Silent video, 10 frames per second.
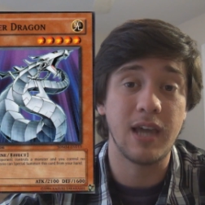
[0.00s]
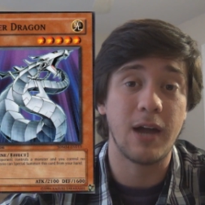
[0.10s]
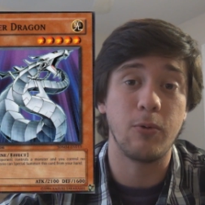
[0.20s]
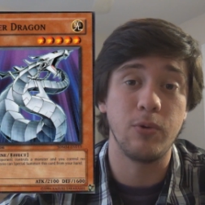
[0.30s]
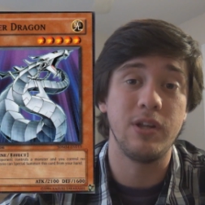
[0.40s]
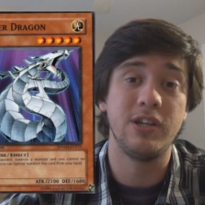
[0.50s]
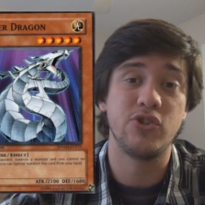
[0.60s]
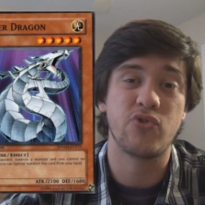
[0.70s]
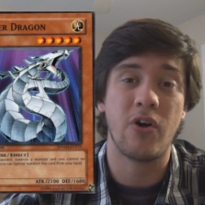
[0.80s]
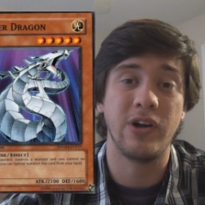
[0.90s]
got a really
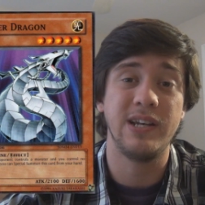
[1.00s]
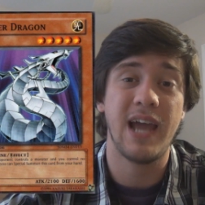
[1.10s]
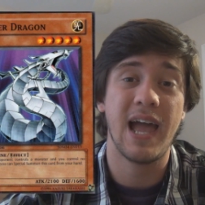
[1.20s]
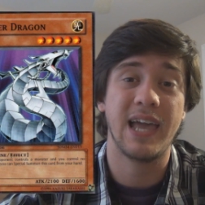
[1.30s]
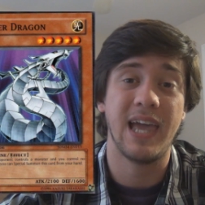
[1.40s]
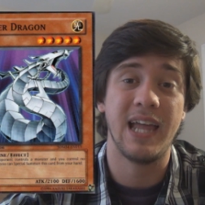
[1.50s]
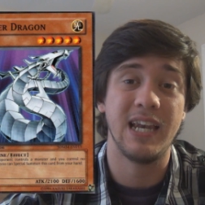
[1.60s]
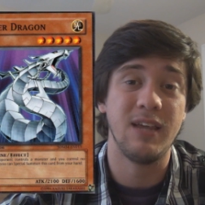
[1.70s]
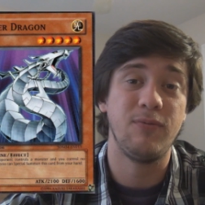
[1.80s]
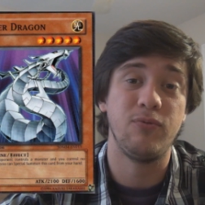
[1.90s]
strong attack,
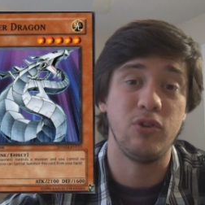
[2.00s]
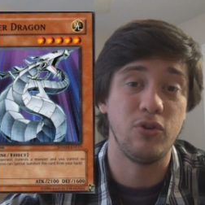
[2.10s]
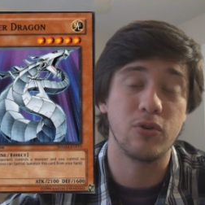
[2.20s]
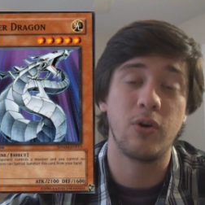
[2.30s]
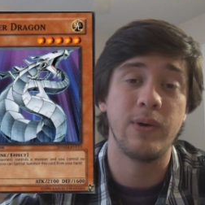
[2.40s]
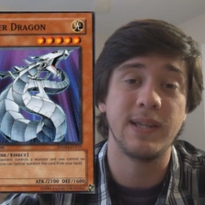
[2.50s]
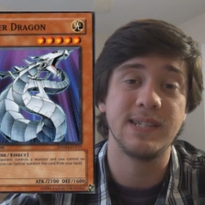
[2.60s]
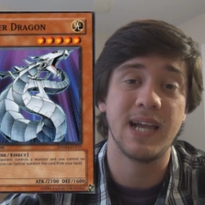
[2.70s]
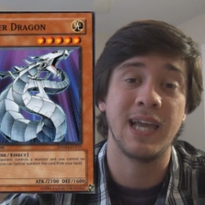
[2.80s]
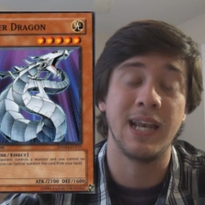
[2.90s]
and if you're going
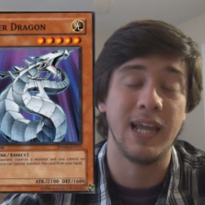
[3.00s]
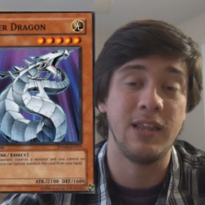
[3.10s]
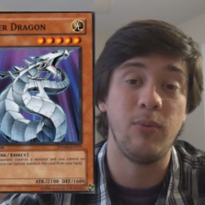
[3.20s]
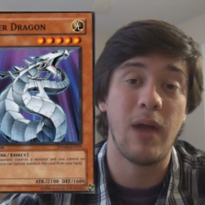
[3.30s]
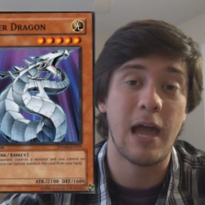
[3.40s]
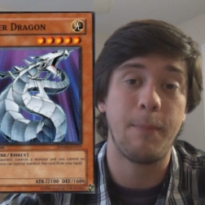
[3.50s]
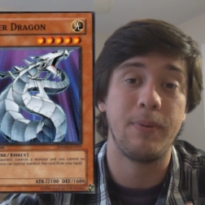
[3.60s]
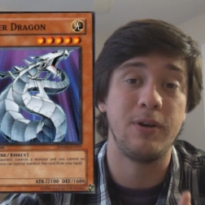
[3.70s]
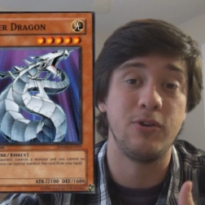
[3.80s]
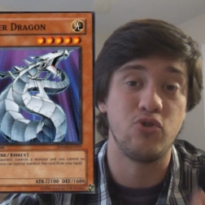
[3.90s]
second and you
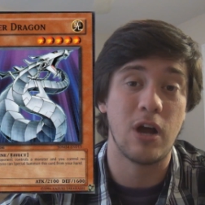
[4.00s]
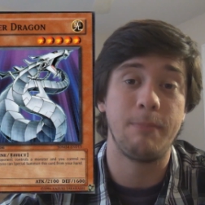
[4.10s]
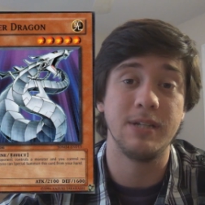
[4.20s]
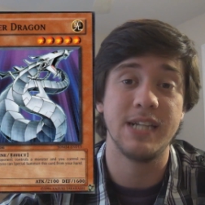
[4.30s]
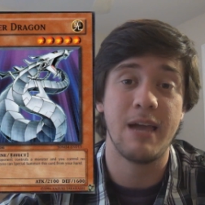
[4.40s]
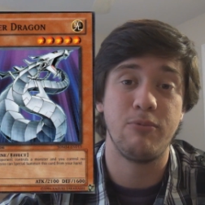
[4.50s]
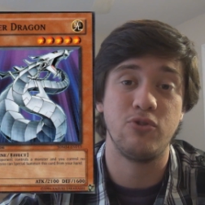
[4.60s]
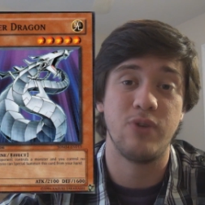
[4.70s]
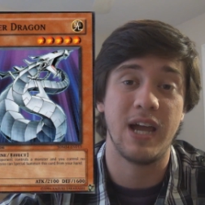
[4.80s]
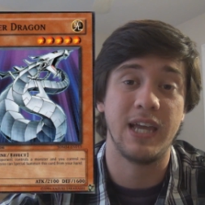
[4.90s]
happen to drop a Cyber
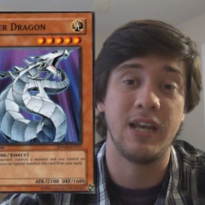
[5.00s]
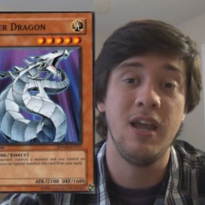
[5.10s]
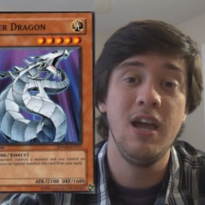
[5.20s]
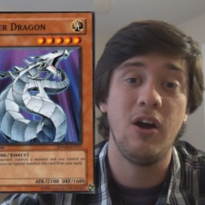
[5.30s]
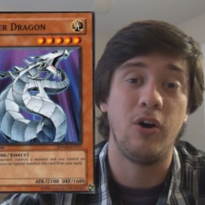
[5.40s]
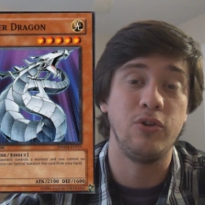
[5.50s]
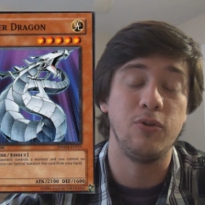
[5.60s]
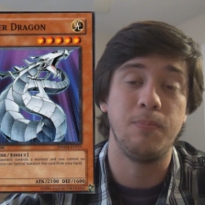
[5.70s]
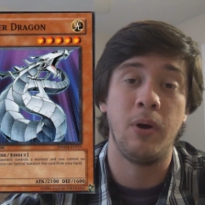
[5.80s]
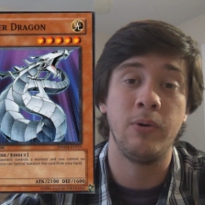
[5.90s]
Dragon on
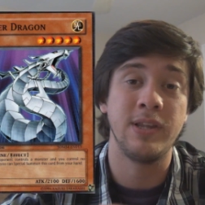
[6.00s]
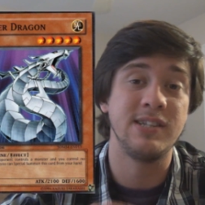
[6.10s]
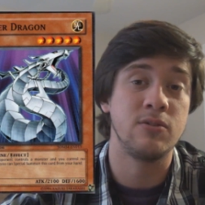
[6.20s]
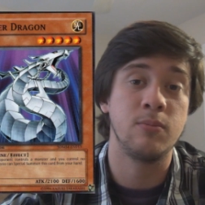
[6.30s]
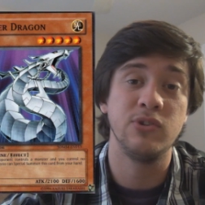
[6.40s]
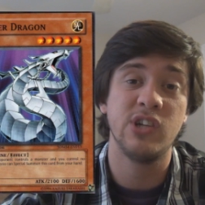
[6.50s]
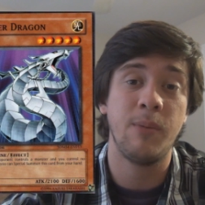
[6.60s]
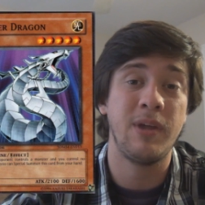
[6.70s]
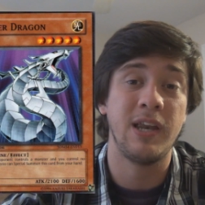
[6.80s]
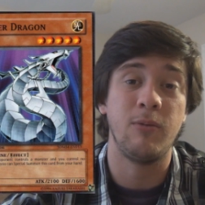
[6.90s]
your opponent's normal
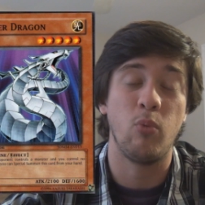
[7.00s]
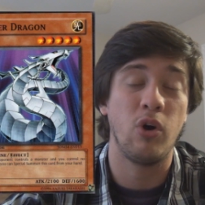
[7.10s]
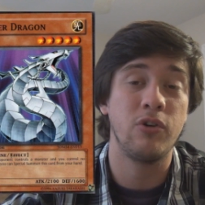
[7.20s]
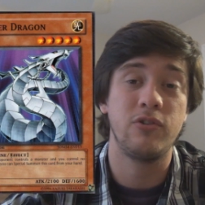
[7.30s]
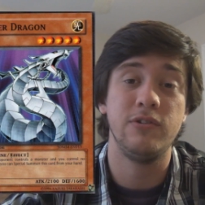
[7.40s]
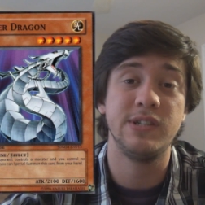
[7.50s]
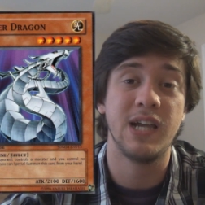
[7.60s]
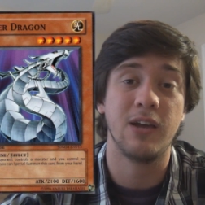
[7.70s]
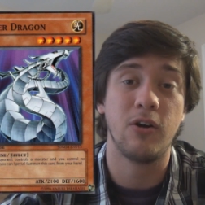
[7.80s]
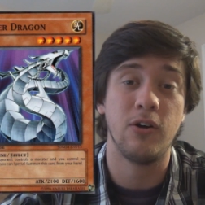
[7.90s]
summon in one or two
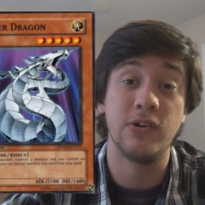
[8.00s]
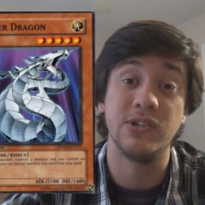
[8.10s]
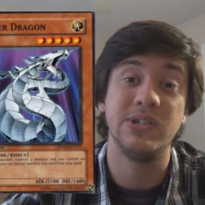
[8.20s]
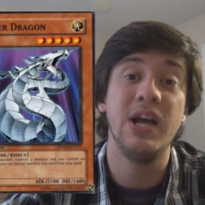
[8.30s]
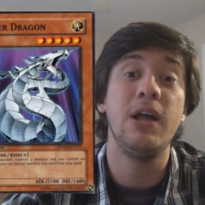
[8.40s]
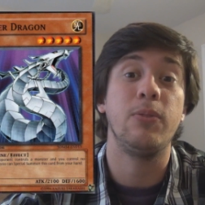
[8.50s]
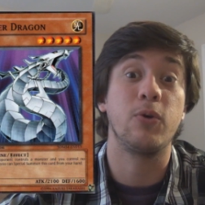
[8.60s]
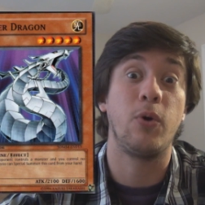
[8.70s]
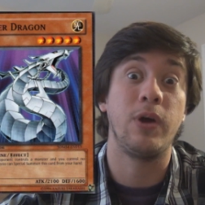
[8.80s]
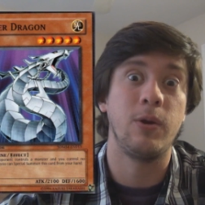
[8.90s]
set cards, they're
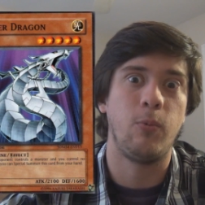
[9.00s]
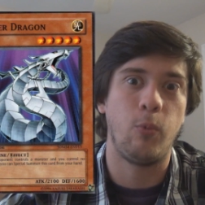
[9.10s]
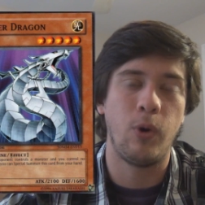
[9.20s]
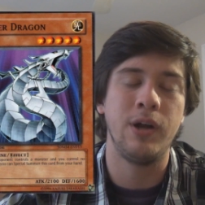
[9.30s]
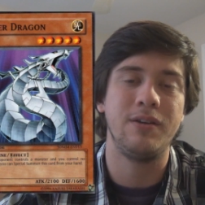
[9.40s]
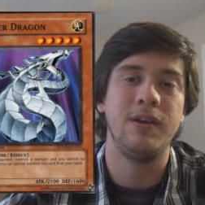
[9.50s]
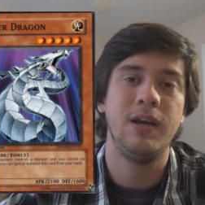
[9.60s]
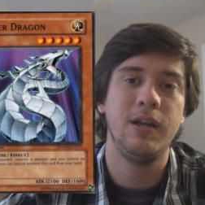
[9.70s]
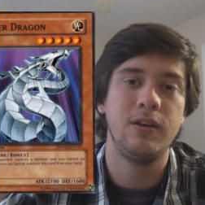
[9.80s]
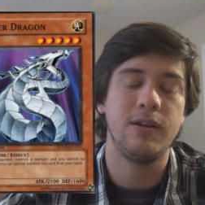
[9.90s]
going to want
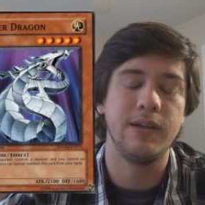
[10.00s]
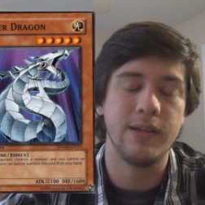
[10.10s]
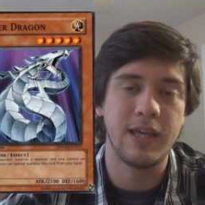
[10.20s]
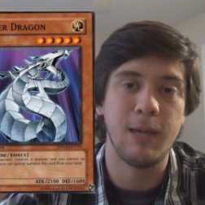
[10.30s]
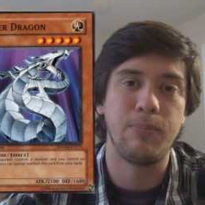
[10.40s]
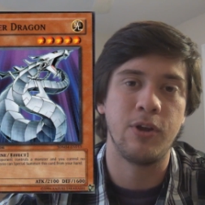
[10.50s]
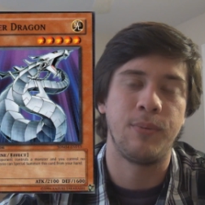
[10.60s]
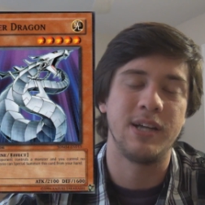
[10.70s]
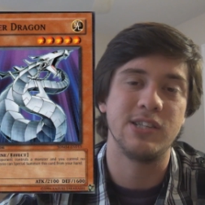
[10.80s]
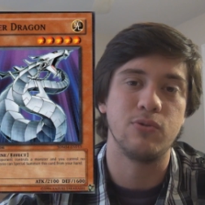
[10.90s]
to keep their
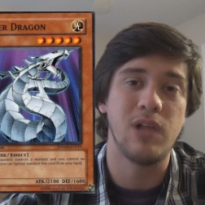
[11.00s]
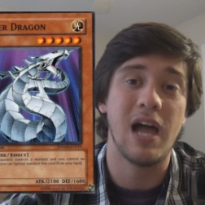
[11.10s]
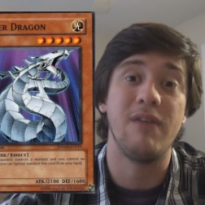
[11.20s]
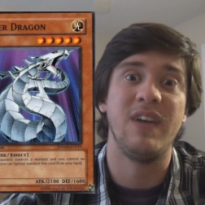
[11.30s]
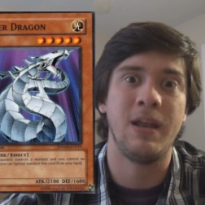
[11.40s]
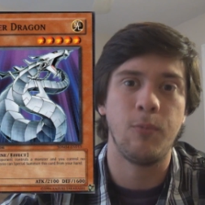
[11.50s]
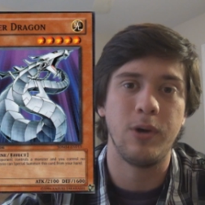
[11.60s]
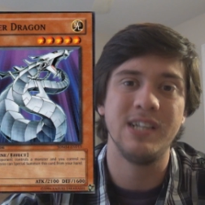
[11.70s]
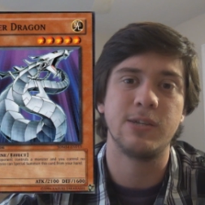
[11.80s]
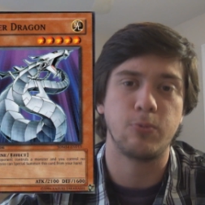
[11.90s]
monster alive and
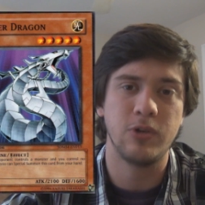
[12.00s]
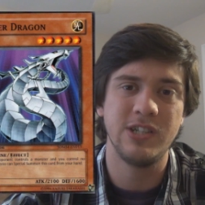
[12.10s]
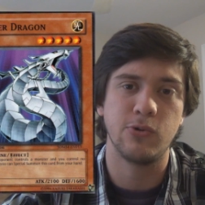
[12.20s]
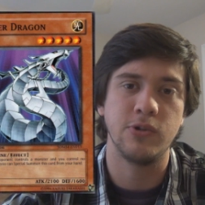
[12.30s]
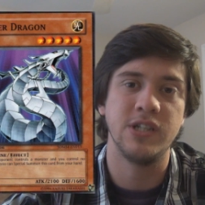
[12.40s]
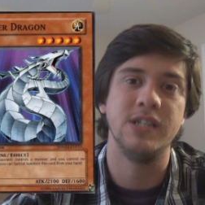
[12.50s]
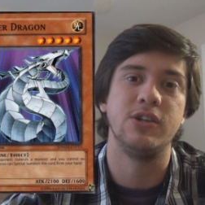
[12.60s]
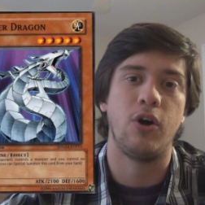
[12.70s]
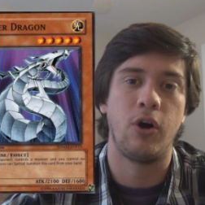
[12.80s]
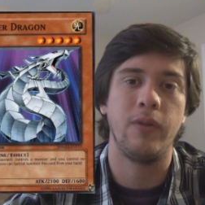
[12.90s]
waste
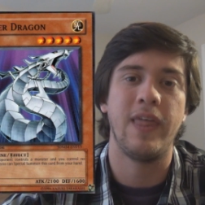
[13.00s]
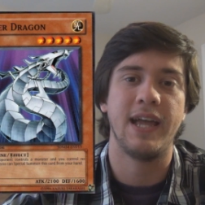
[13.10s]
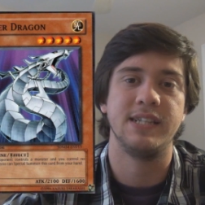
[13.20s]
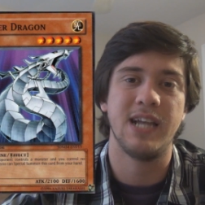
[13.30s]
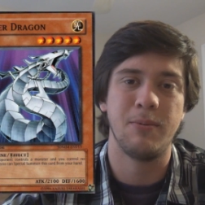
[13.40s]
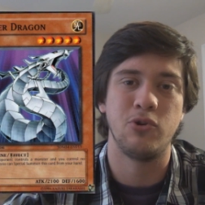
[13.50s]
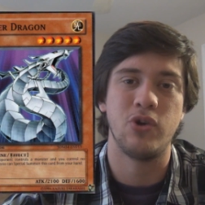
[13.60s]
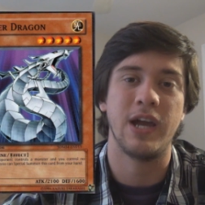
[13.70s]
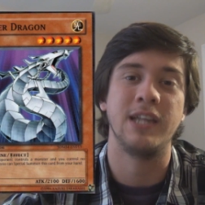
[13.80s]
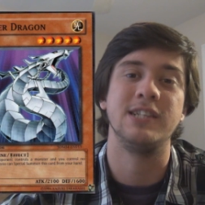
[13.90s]
resources on that Cyber
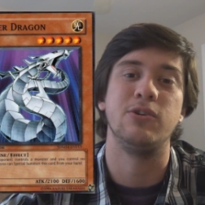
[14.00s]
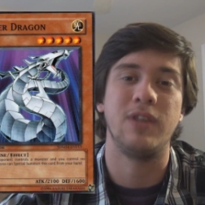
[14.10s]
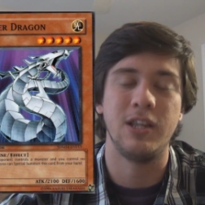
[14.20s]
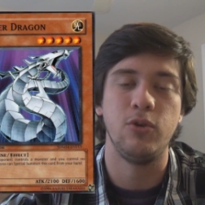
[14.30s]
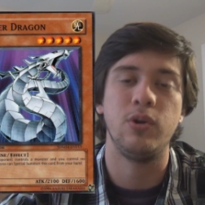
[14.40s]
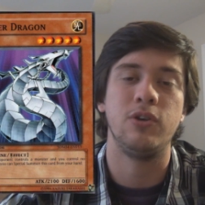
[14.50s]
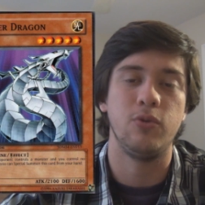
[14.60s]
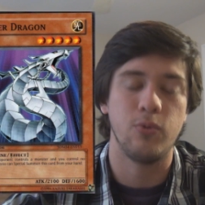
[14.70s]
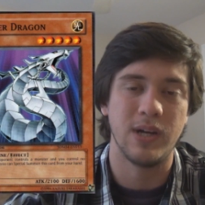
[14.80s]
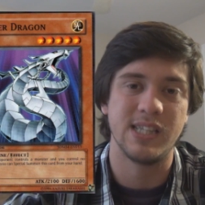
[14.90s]
Dragon so then you can
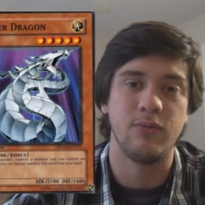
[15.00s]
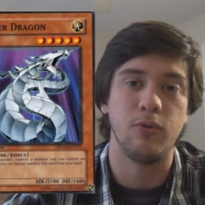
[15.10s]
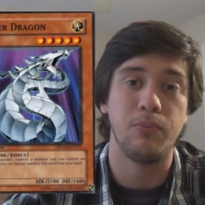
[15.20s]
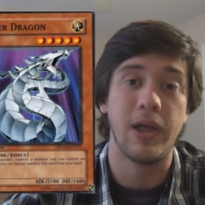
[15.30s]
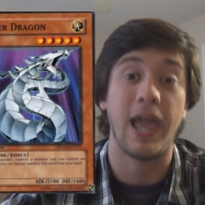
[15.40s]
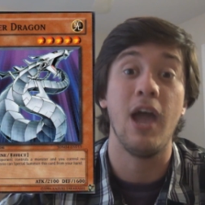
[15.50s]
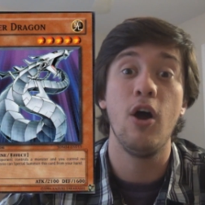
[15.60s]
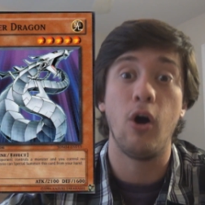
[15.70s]
do the rest of your play.